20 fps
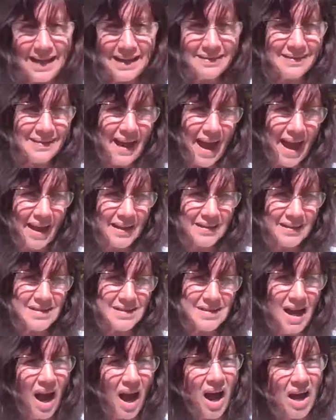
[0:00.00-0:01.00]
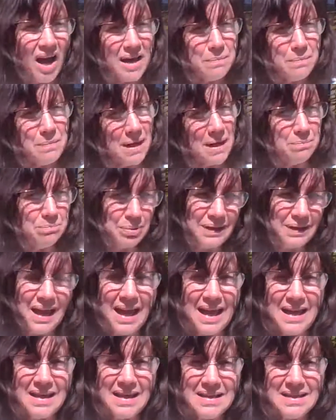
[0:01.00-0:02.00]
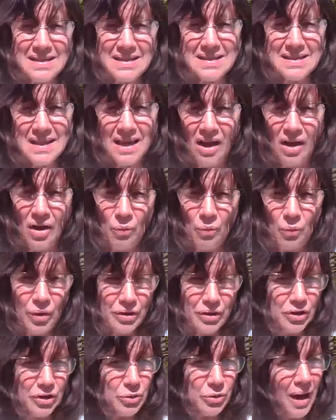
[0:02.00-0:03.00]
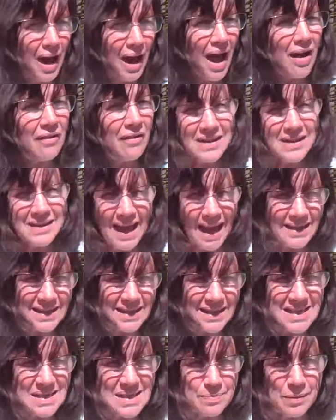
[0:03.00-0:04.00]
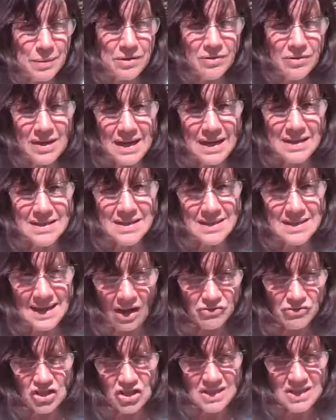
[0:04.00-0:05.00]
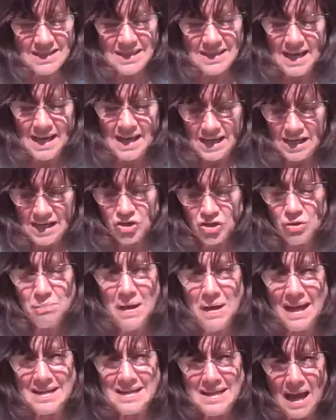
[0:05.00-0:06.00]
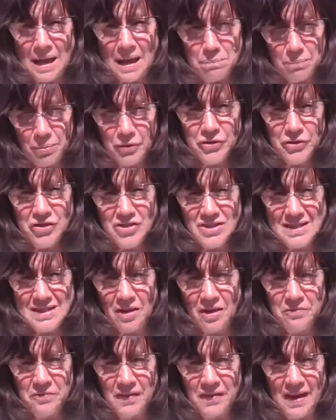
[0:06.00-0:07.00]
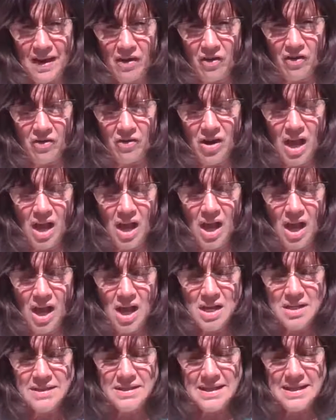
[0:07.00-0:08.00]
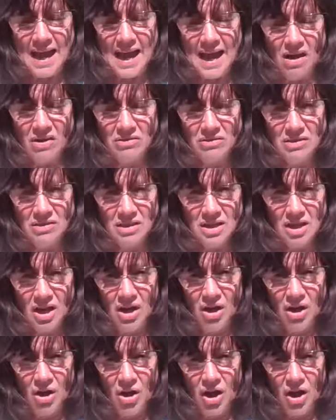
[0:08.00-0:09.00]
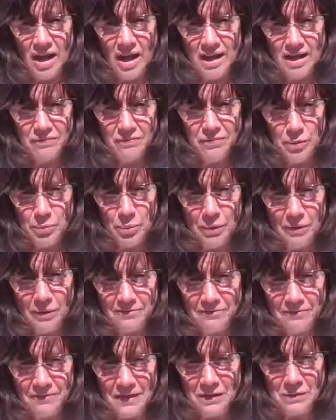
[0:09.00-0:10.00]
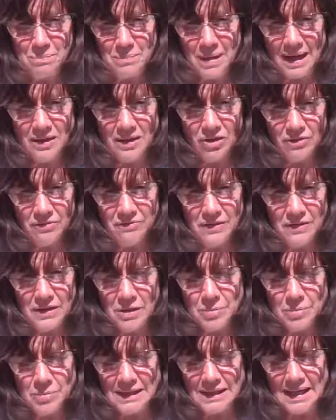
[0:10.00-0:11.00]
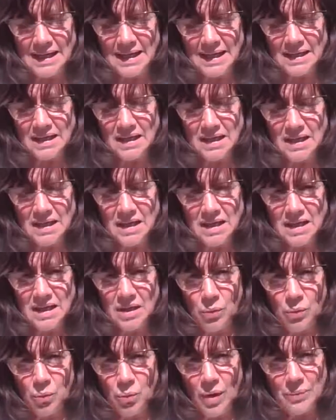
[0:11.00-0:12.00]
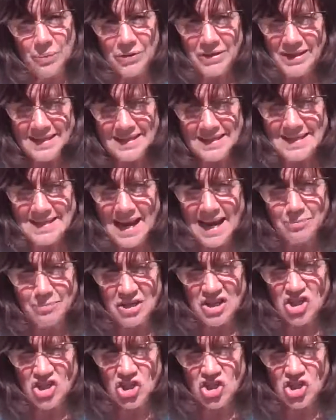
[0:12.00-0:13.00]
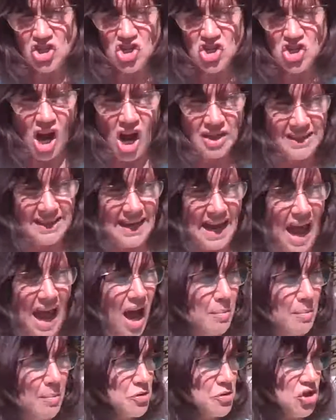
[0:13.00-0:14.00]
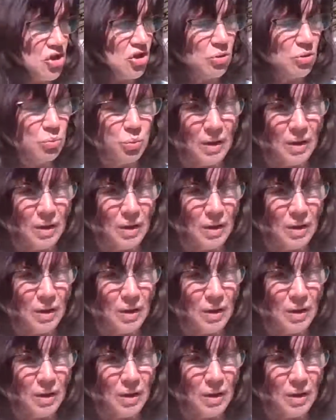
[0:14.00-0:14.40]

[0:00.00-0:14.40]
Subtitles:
At that time and place where you were having that experience, now just in your mind's eye, put yourself there. Now, if you were a filmmaker filming it, what would the establishing shot capture?